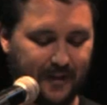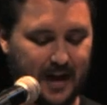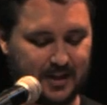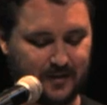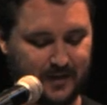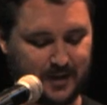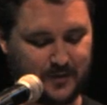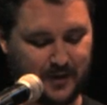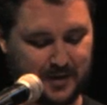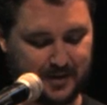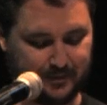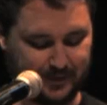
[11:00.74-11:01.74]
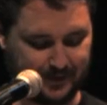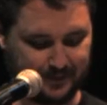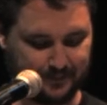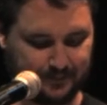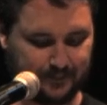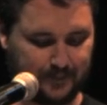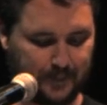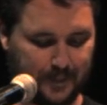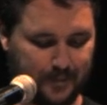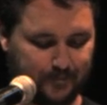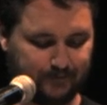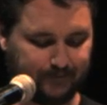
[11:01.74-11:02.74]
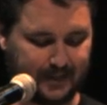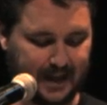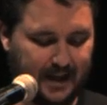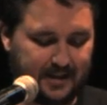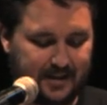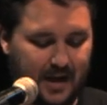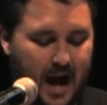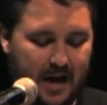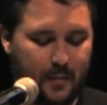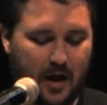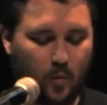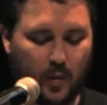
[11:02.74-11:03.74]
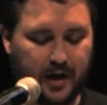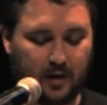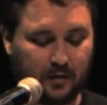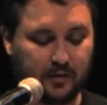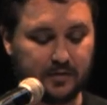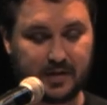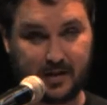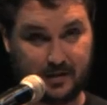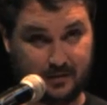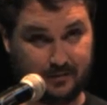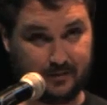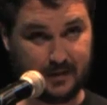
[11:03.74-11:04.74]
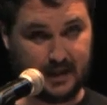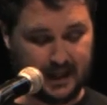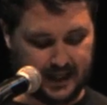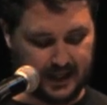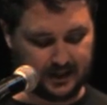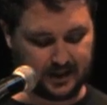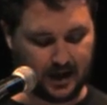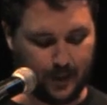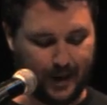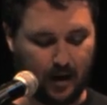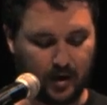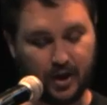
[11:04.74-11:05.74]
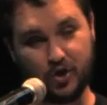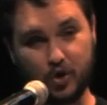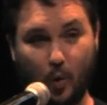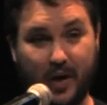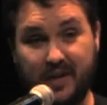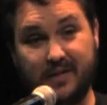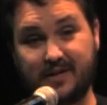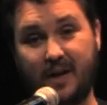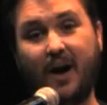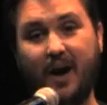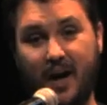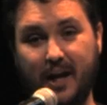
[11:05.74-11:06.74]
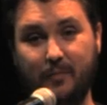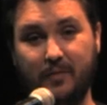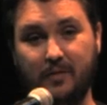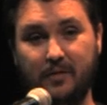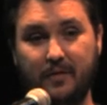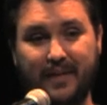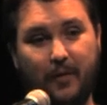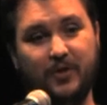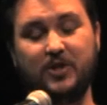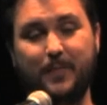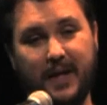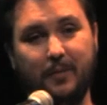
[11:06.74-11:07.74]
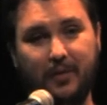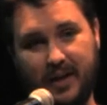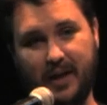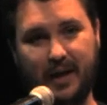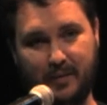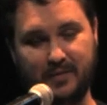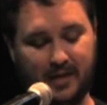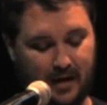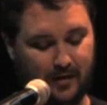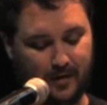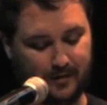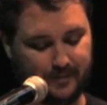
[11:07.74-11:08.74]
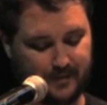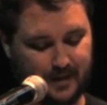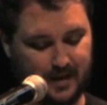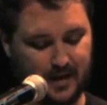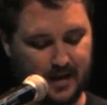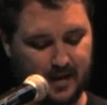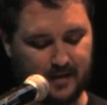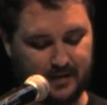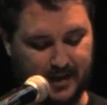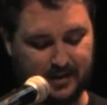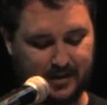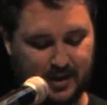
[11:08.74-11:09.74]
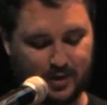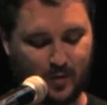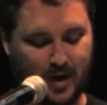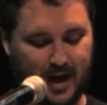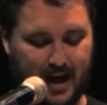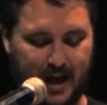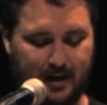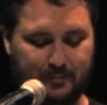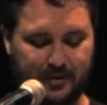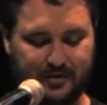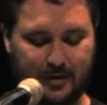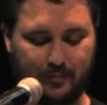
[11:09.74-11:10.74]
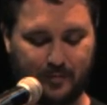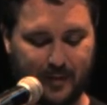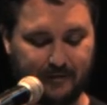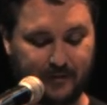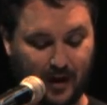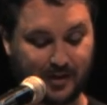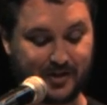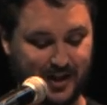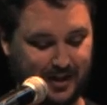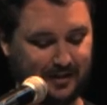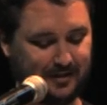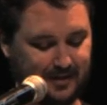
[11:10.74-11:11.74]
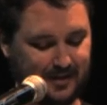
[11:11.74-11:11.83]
philosophy is very simple. It's not about winning or losing. It's about enjoying the time that we spend playing a game together. This is why Anne puts up with my Vuxing.